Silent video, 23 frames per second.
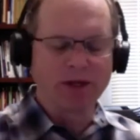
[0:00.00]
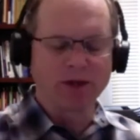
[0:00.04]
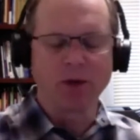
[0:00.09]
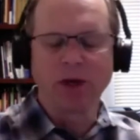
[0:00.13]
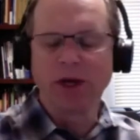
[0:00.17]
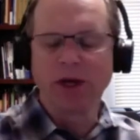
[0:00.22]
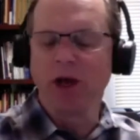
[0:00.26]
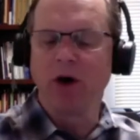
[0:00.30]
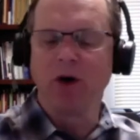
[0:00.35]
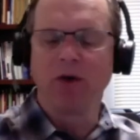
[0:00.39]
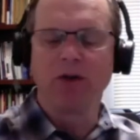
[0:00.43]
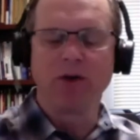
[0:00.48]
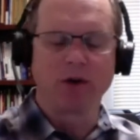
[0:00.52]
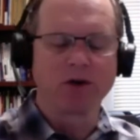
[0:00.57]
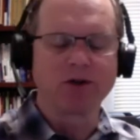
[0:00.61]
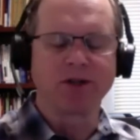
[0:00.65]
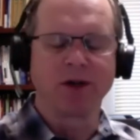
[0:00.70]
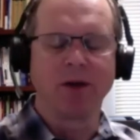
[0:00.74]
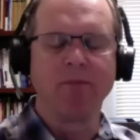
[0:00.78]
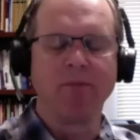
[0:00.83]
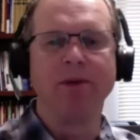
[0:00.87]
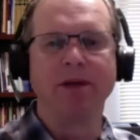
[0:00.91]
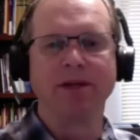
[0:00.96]
we know, there are
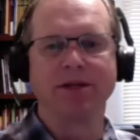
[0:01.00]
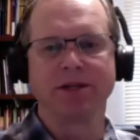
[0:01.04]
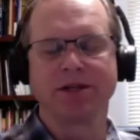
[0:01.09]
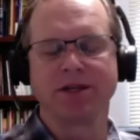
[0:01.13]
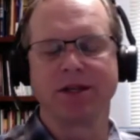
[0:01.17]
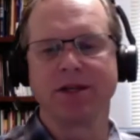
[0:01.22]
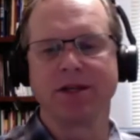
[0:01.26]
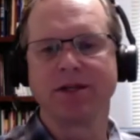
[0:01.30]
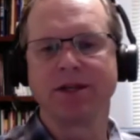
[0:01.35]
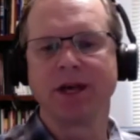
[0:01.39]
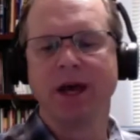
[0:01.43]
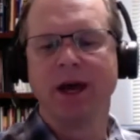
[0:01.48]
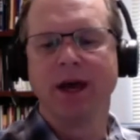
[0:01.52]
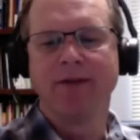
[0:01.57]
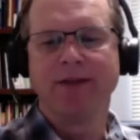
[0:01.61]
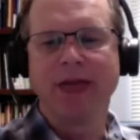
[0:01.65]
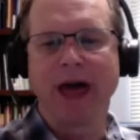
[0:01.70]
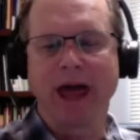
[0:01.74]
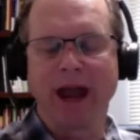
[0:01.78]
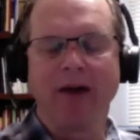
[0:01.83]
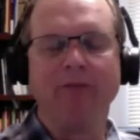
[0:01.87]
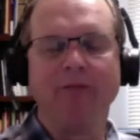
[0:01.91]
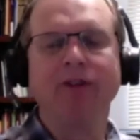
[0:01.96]
some businesses
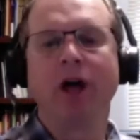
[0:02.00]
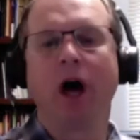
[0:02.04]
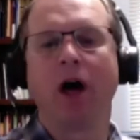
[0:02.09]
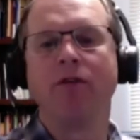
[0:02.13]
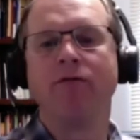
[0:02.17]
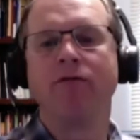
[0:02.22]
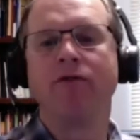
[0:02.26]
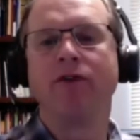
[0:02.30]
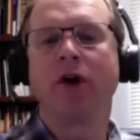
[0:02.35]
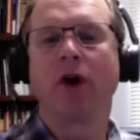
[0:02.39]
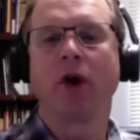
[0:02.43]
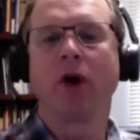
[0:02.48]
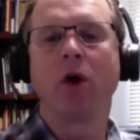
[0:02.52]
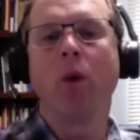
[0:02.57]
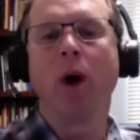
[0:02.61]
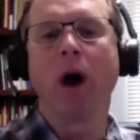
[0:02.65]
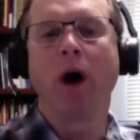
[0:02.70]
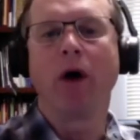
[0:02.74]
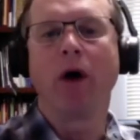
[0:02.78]
that have done very well